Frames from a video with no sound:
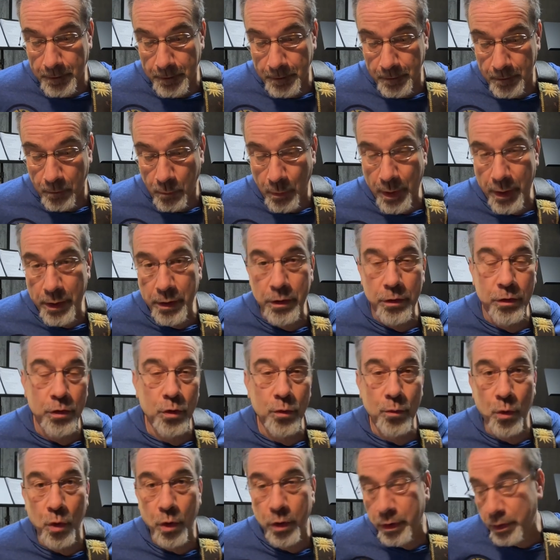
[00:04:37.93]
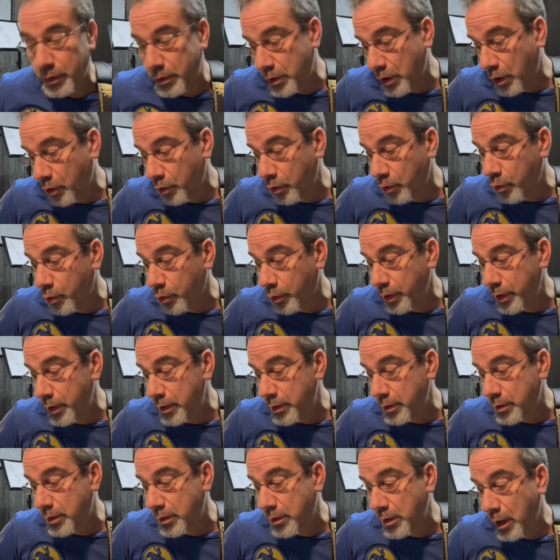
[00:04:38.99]
wanted to do more
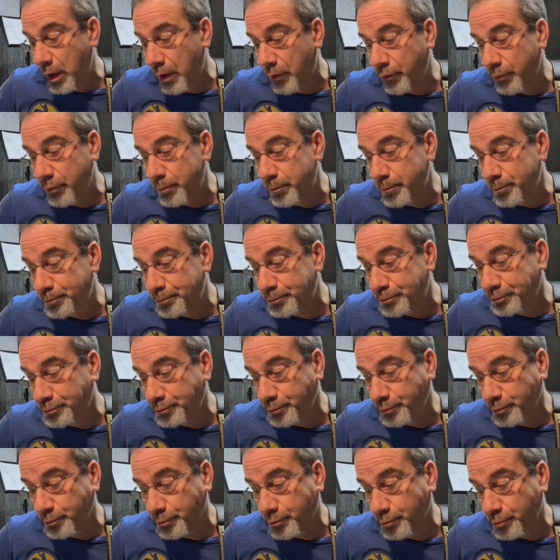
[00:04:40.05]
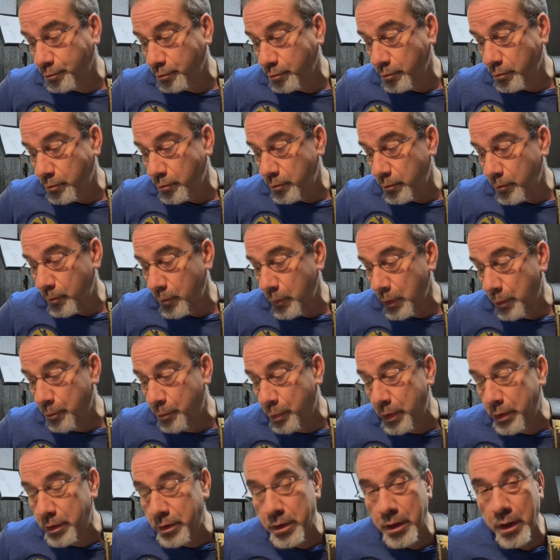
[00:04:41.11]
guitar-oriented stuff.
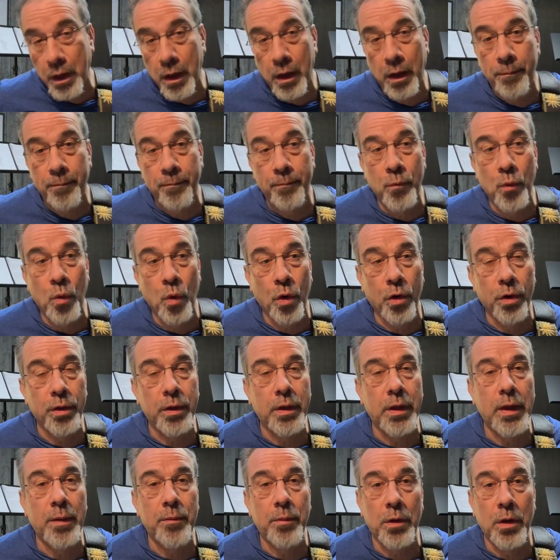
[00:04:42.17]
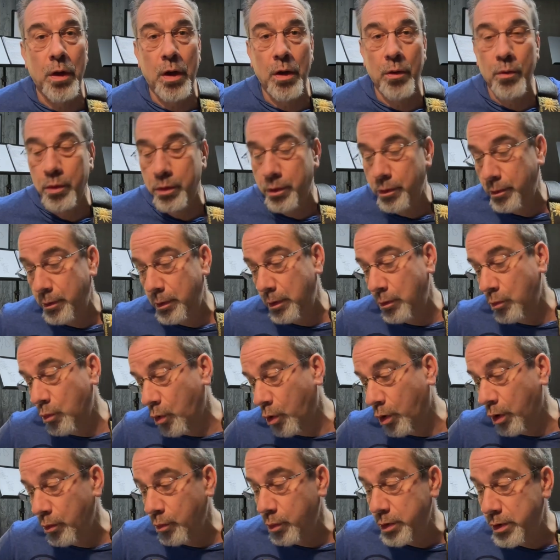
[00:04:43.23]
But Warren came along and
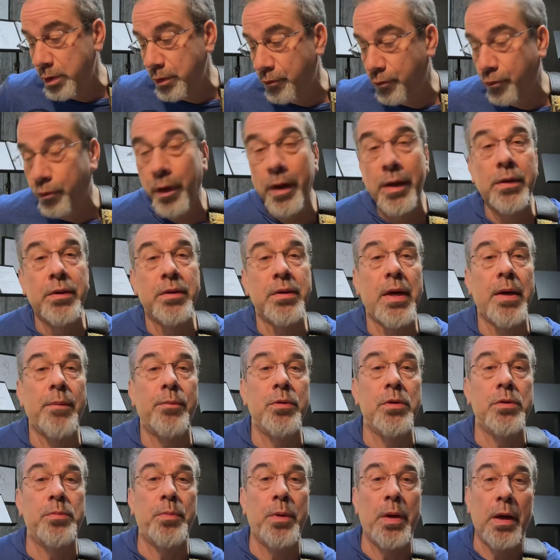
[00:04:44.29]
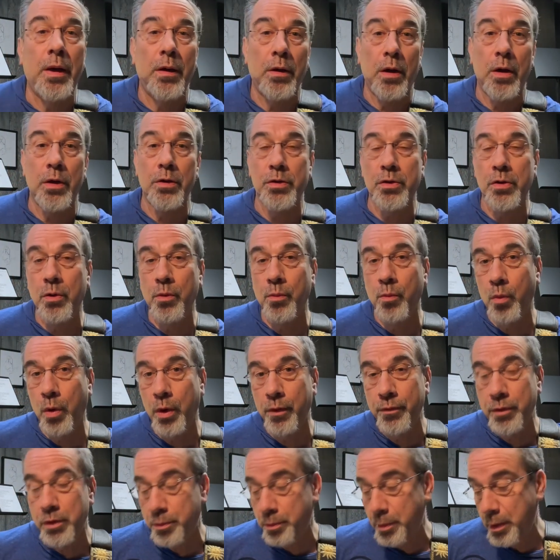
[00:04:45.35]
Warren was in Frank Zappa's band also, one
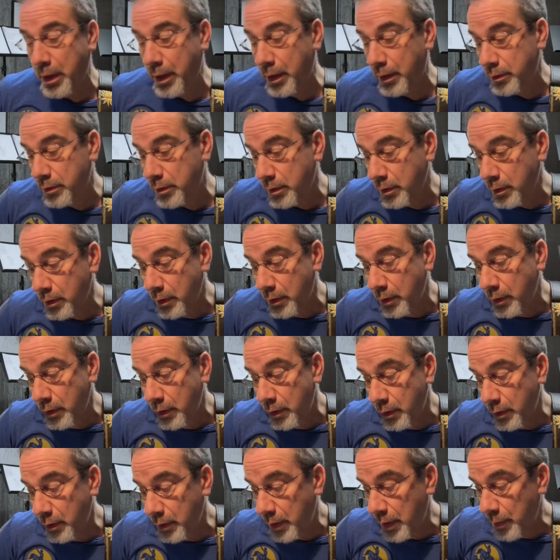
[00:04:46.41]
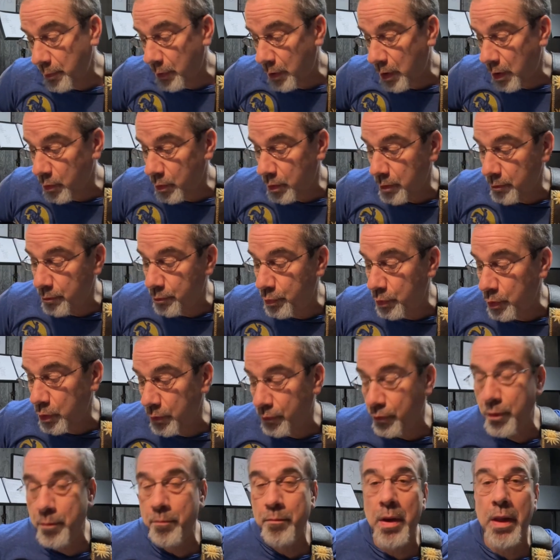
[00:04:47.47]
of his bands. Came along with a
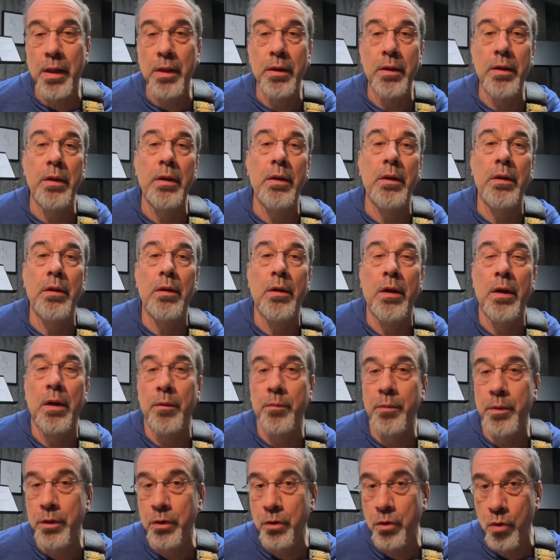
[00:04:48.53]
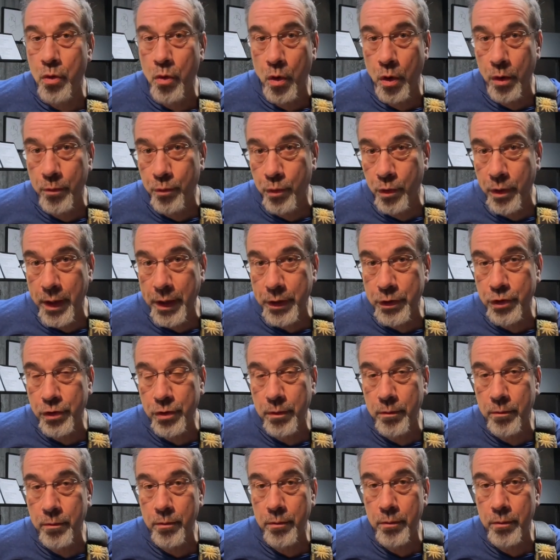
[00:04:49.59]
beautiful melody in chord production